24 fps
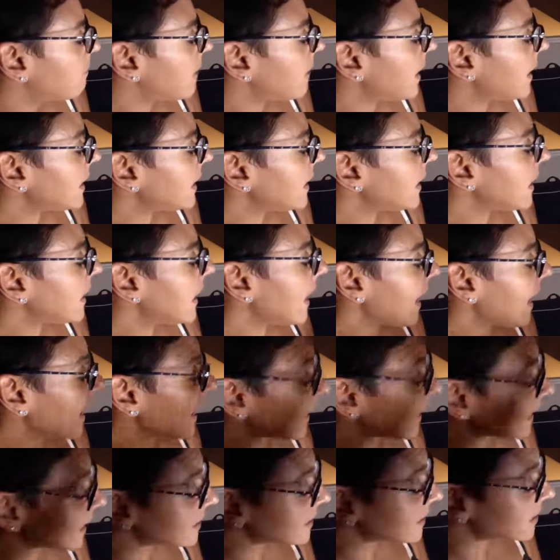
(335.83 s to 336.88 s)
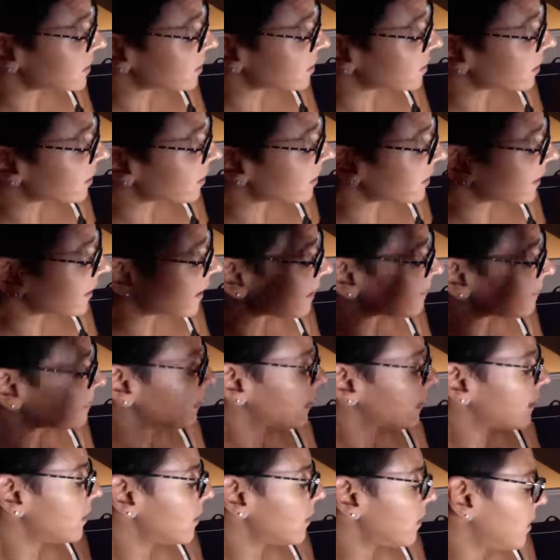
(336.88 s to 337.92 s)
Many hands start up.
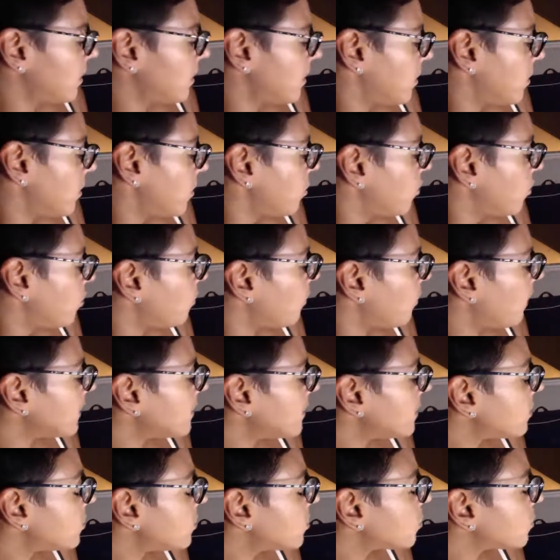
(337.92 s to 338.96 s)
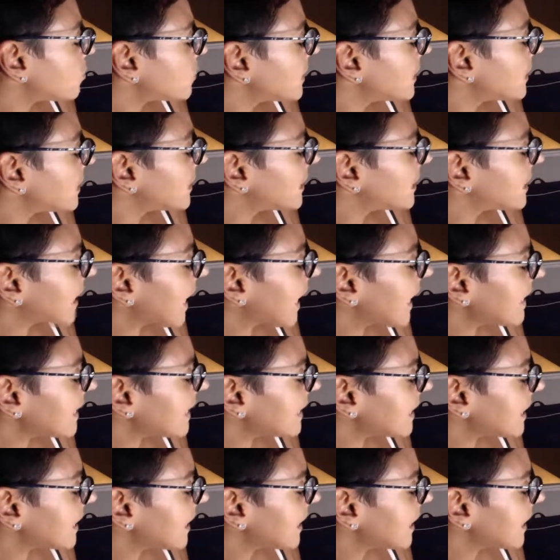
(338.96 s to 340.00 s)
Who wants to
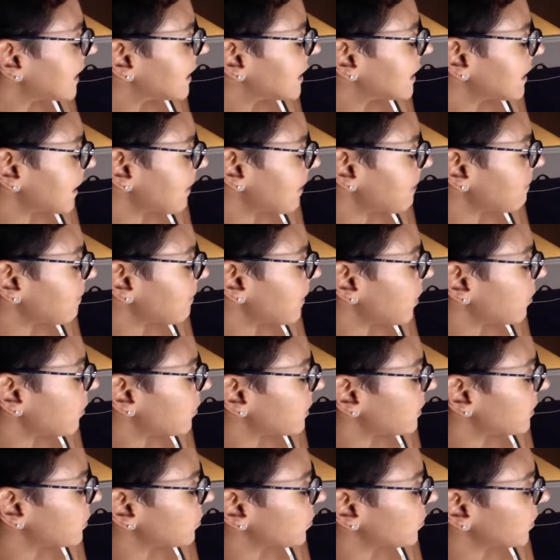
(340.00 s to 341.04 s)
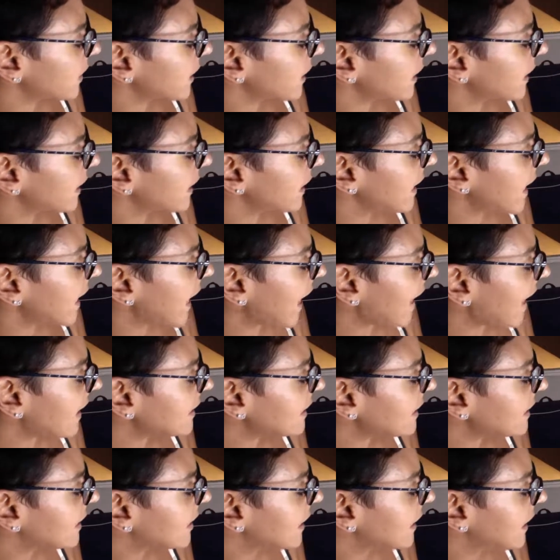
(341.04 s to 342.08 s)
recite some poetry? He
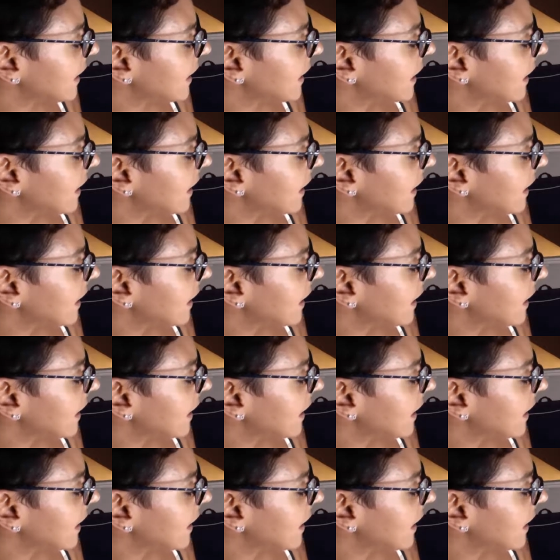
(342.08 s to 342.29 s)
asks.